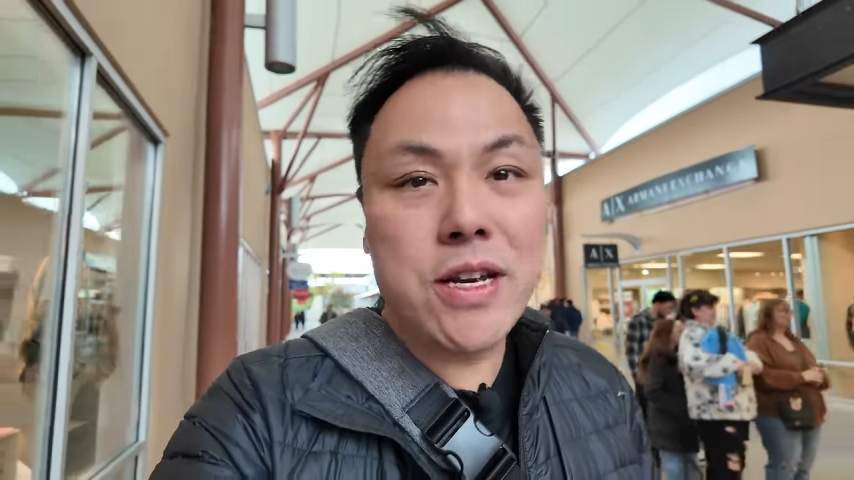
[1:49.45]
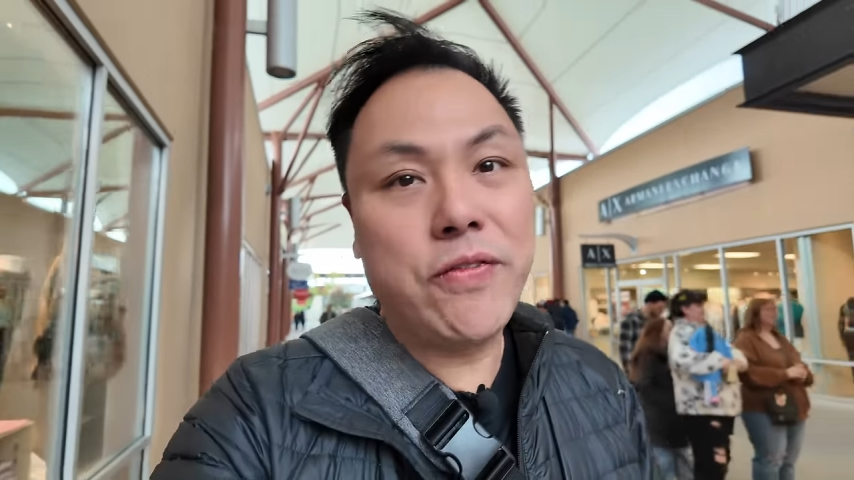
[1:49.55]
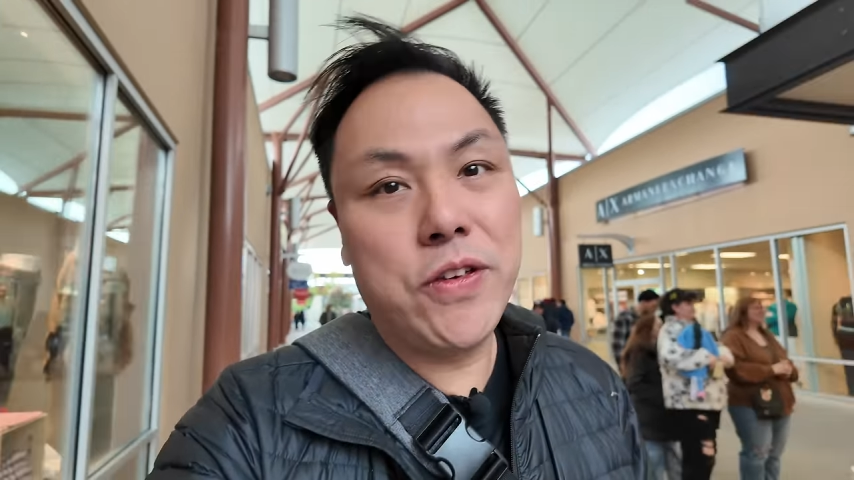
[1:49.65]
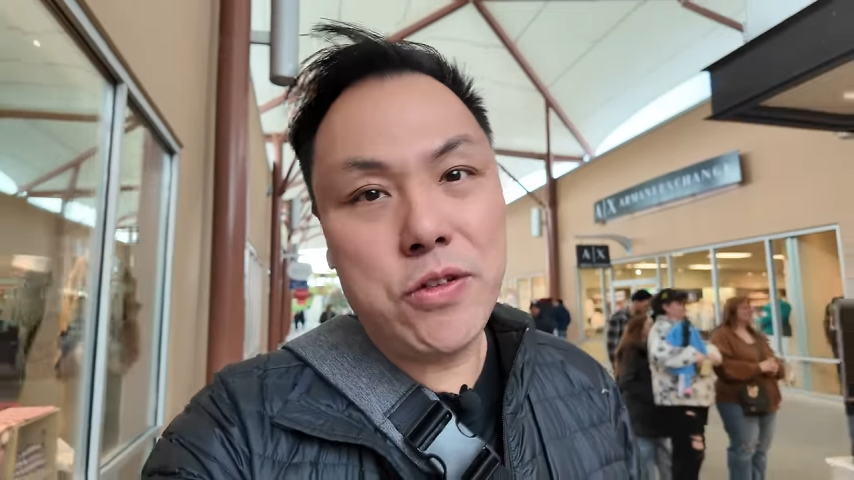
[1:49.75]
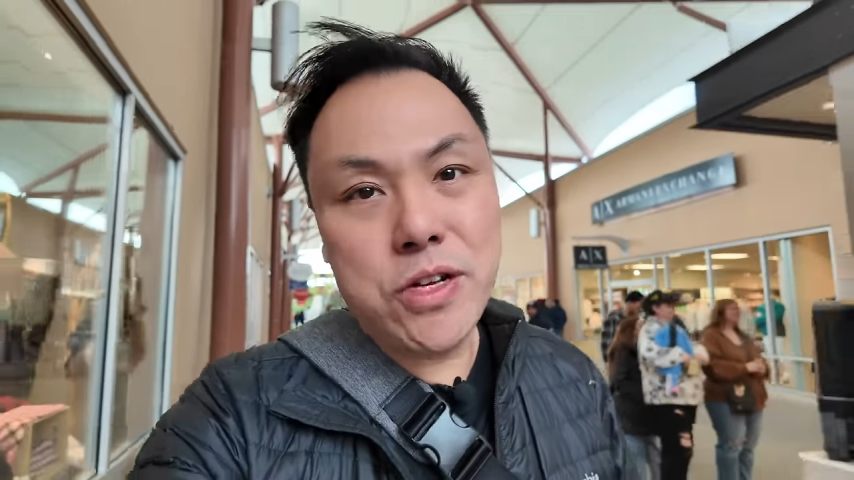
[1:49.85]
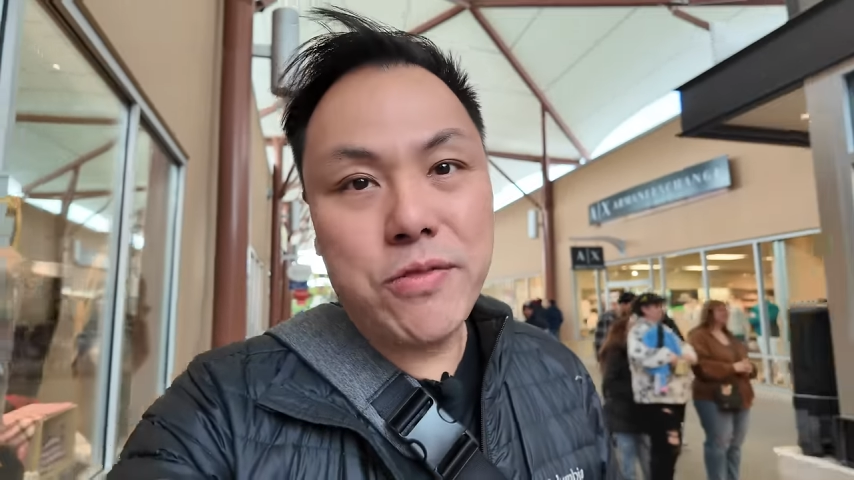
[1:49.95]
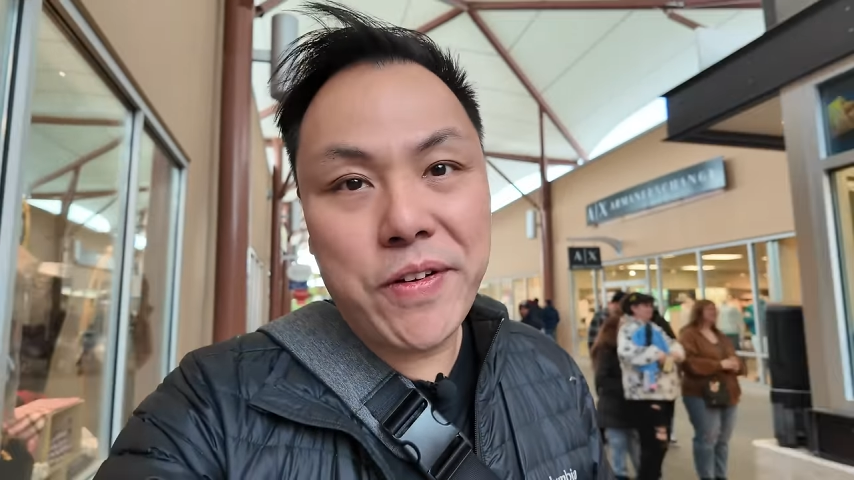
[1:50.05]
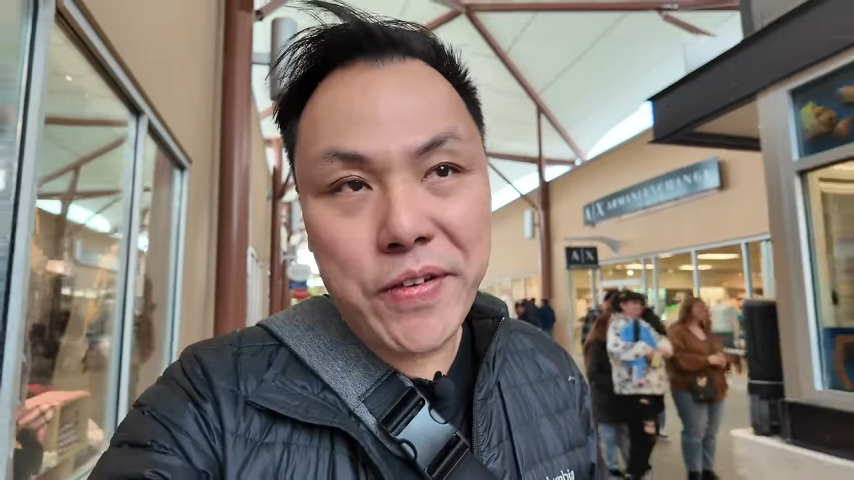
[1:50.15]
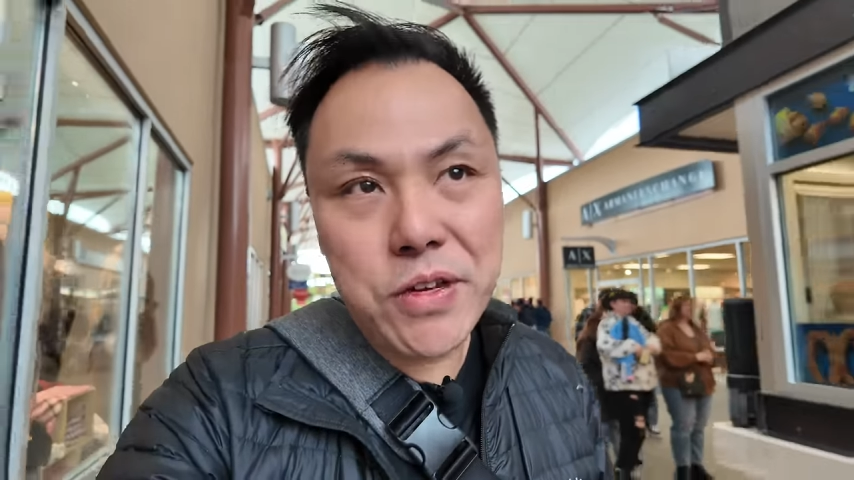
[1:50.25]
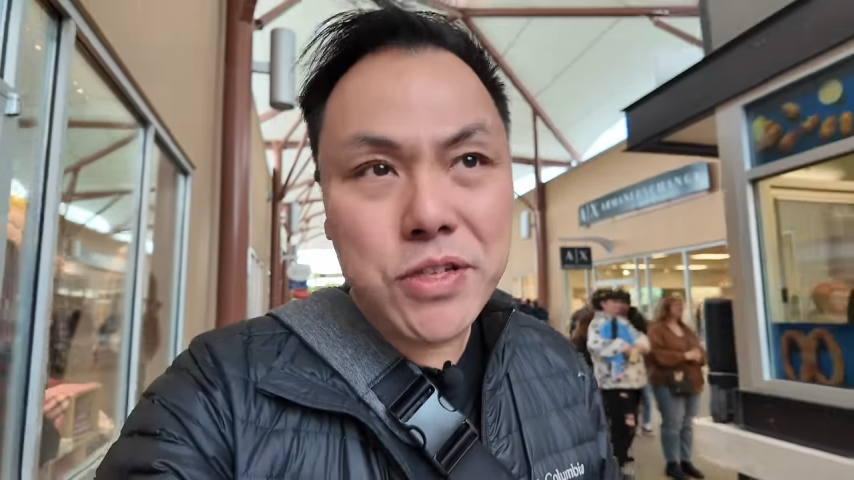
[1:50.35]
and a few good
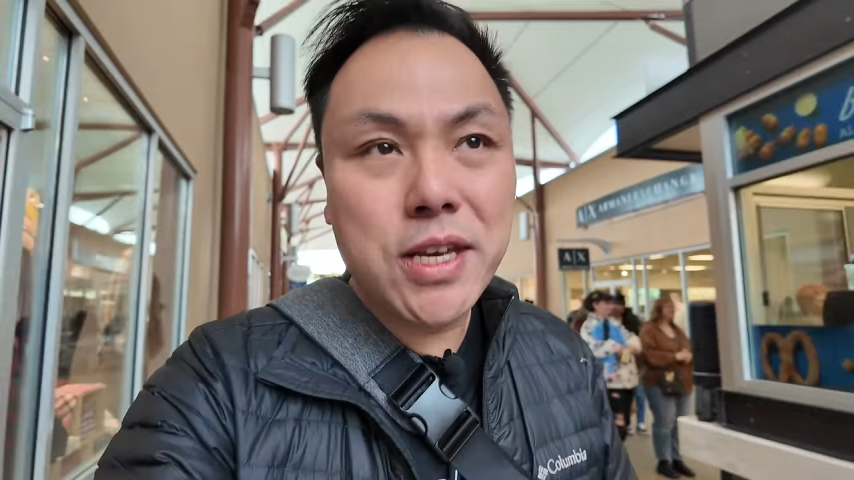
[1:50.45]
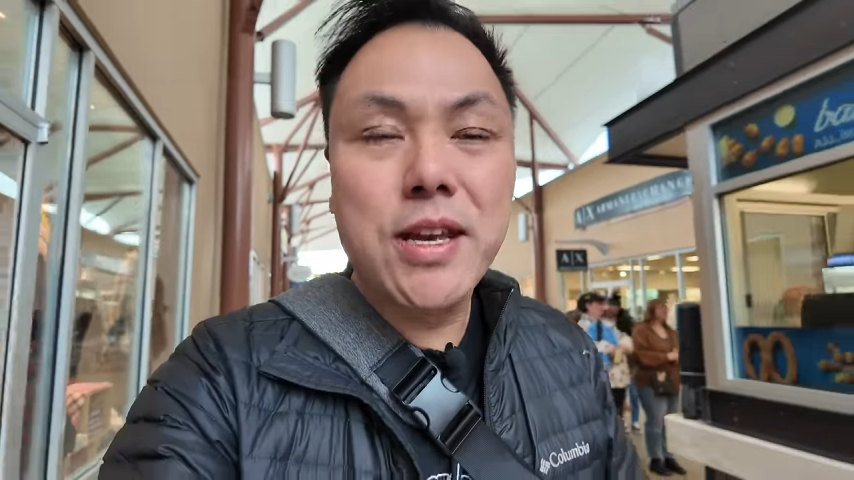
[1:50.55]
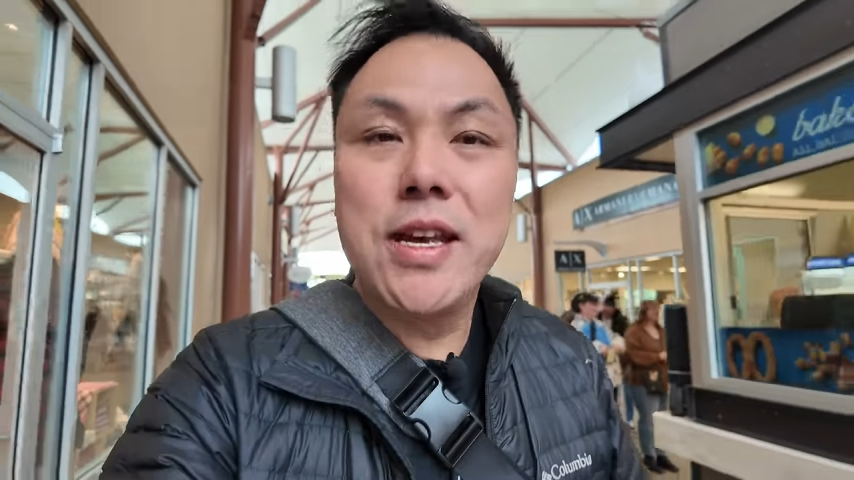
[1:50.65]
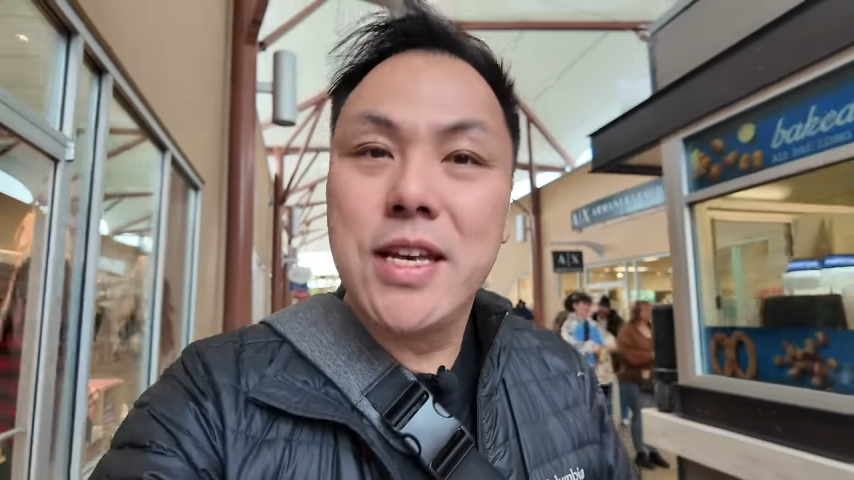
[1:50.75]
reviews.